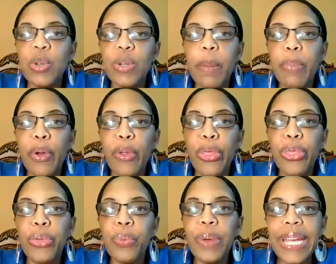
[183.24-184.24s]
So number
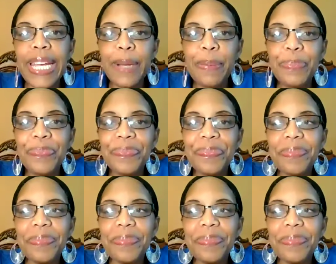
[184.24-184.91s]
3,